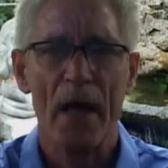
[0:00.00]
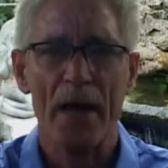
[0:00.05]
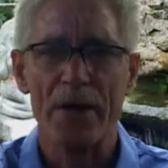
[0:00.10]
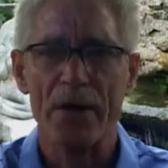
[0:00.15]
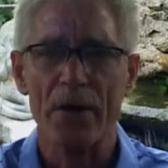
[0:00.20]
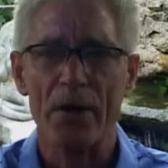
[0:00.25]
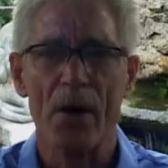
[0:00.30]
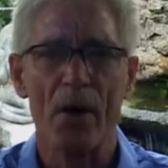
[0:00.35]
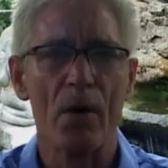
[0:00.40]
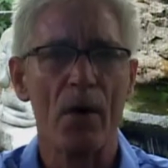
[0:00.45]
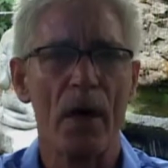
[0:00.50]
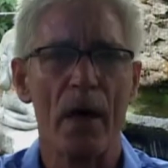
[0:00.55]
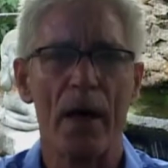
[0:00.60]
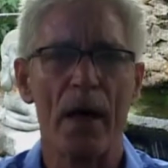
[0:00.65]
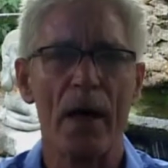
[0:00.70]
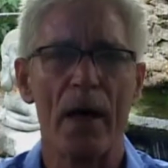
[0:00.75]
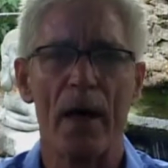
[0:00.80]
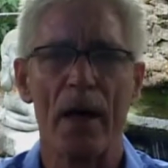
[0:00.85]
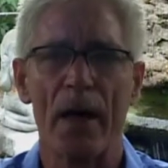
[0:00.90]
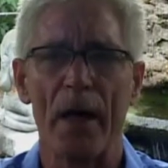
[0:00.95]
you know,
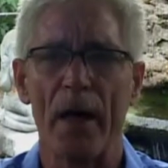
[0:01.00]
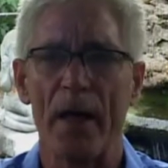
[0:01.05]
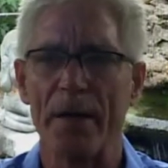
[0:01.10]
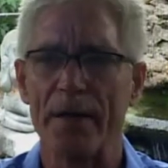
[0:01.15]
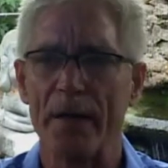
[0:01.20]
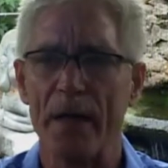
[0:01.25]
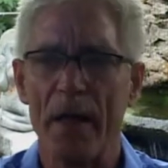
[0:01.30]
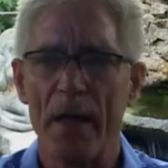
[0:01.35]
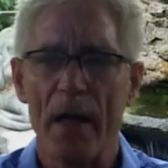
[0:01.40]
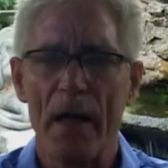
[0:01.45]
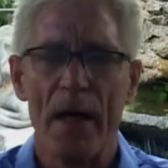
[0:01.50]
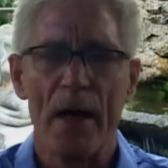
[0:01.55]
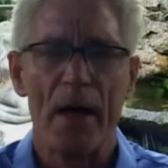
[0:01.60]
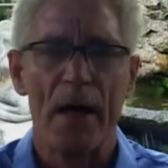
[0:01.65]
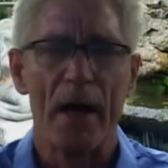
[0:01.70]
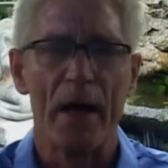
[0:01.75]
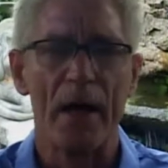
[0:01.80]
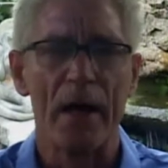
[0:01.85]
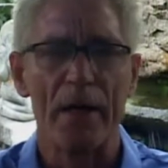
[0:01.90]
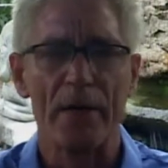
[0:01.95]
a,
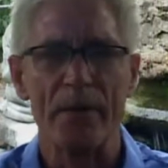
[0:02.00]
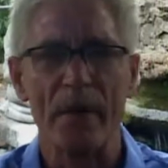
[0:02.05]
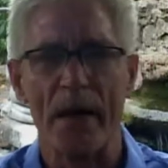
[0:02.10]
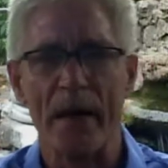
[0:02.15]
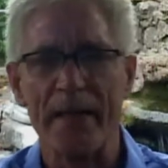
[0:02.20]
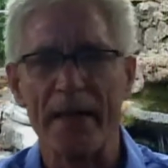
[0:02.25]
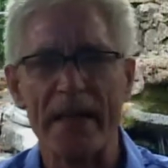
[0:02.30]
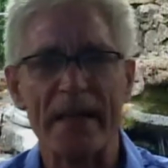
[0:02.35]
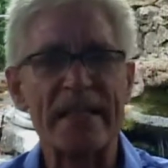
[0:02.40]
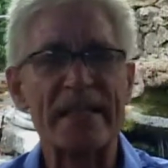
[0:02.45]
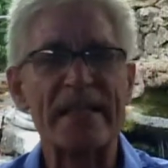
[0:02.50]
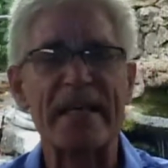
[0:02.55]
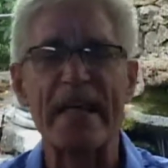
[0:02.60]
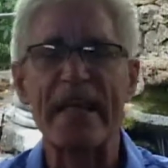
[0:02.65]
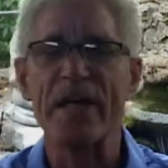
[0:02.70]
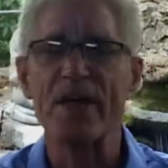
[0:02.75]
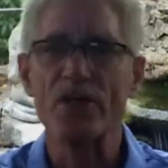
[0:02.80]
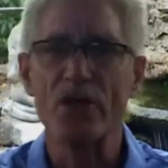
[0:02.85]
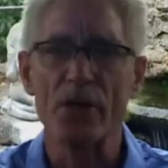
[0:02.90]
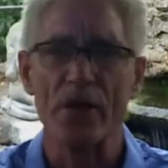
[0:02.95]
a, a, an
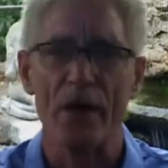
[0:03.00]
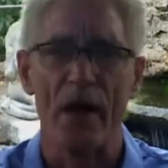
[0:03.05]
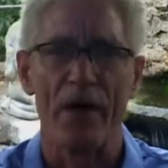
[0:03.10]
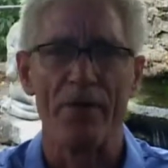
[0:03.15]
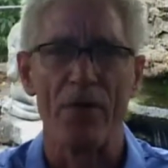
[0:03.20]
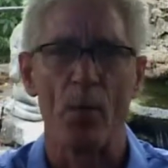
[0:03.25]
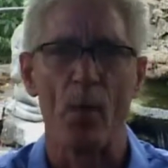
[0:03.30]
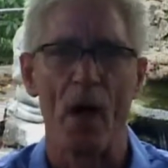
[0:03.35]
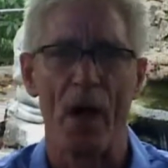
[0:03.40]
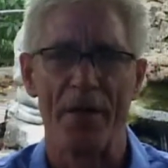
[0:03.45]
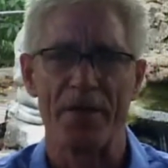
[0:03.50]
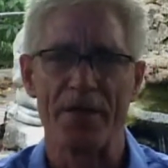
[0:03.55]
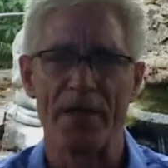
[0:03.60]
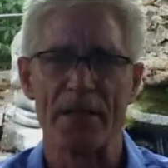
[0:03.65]
extinction of the wealth